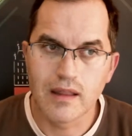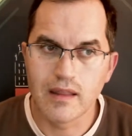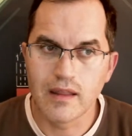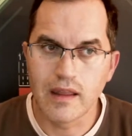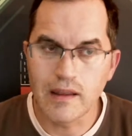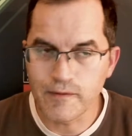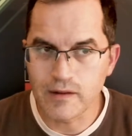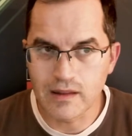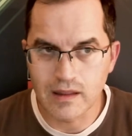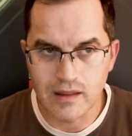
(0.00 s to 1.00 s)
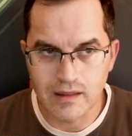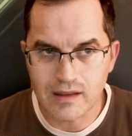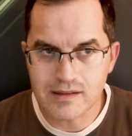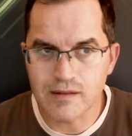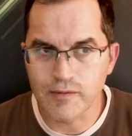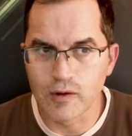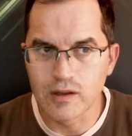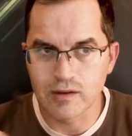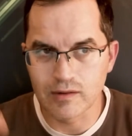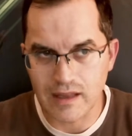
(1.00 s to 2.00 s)
If it doesn't fall
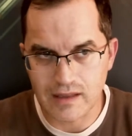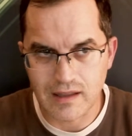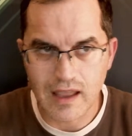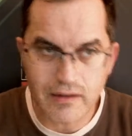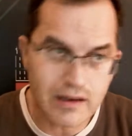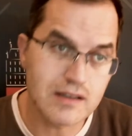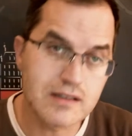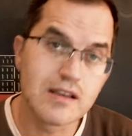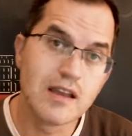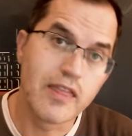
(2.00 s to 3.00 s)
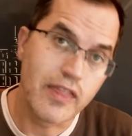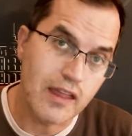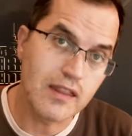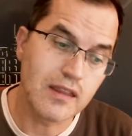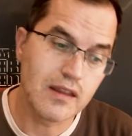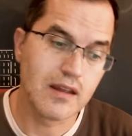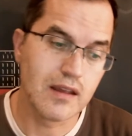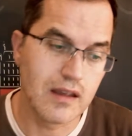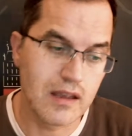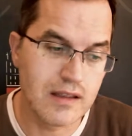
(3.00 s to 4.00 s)
into that areas, then
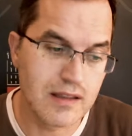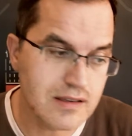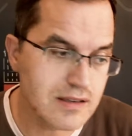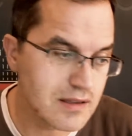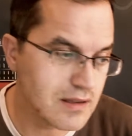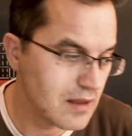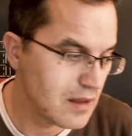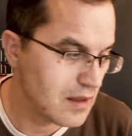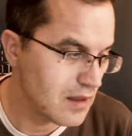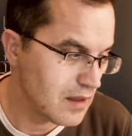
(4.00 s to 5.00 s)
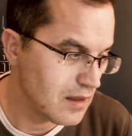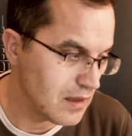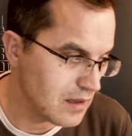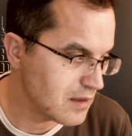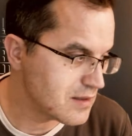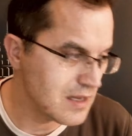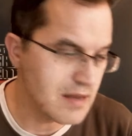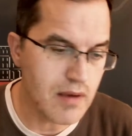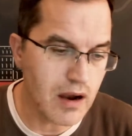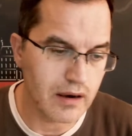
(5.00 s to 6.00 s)
it doesn't need a CE
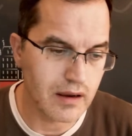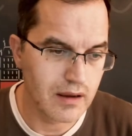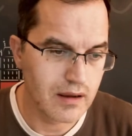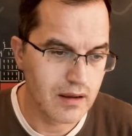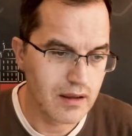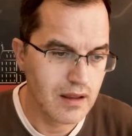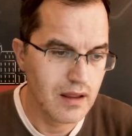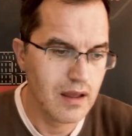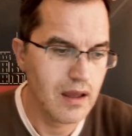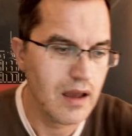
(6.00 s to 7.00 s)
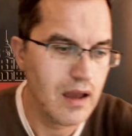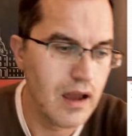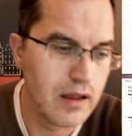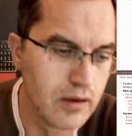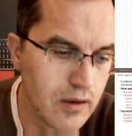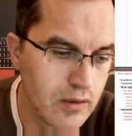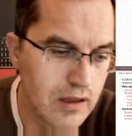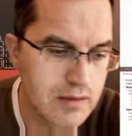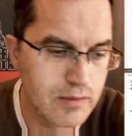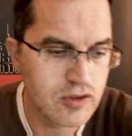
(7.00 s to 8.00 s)
mark. I don't know,
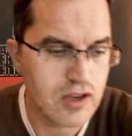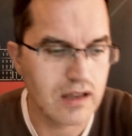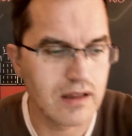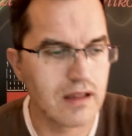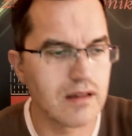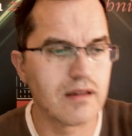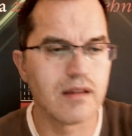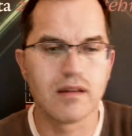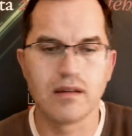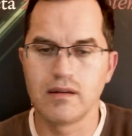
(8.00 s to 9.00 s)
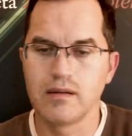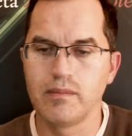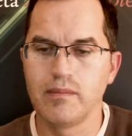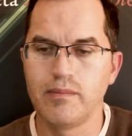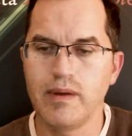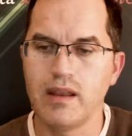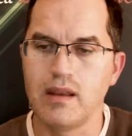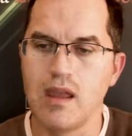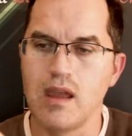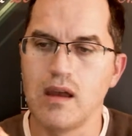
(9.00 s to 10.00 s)
let me check that pen
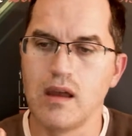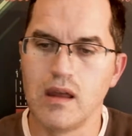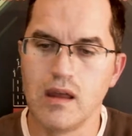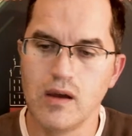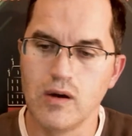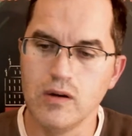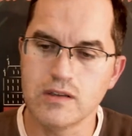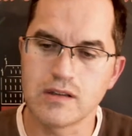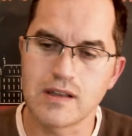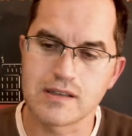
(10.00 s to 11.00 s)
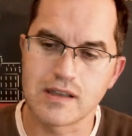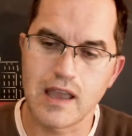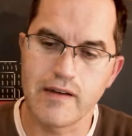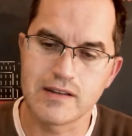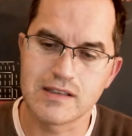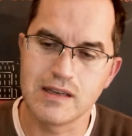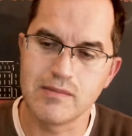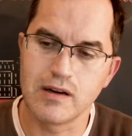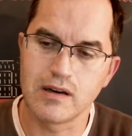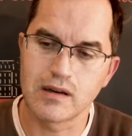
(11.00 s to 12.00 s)
here also doesn't have a CE
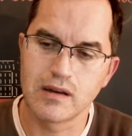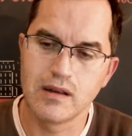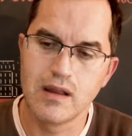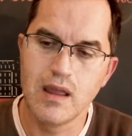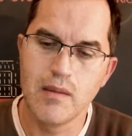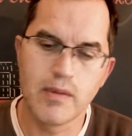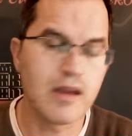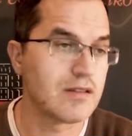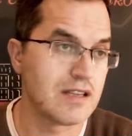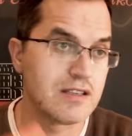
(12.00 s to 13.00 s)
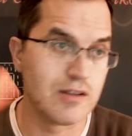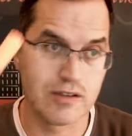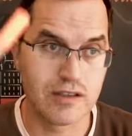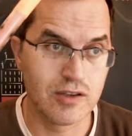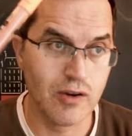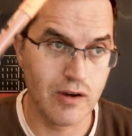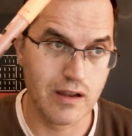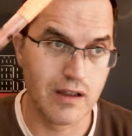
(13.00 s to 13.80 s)
mark because it's not a toy.